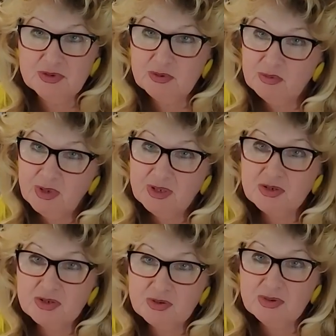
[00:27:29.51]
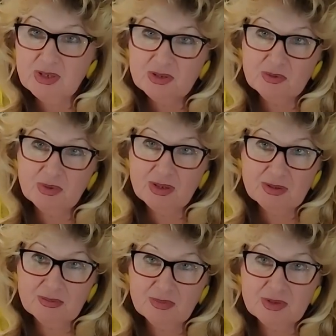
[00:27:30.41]
So make sure that you
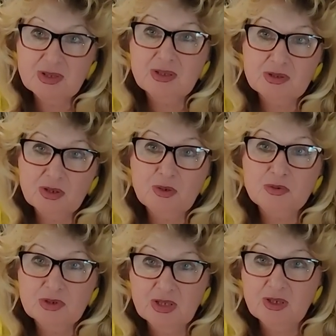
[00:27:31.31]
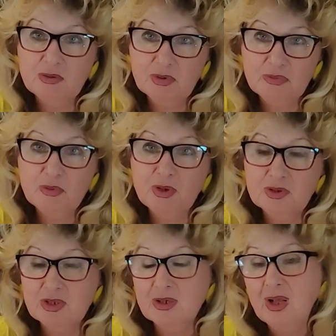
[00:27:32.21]
are diluting with
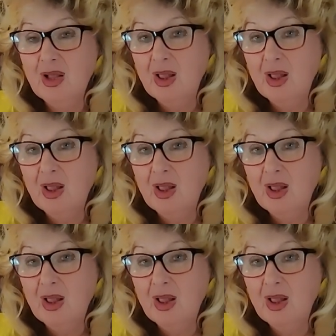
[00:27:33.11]
water.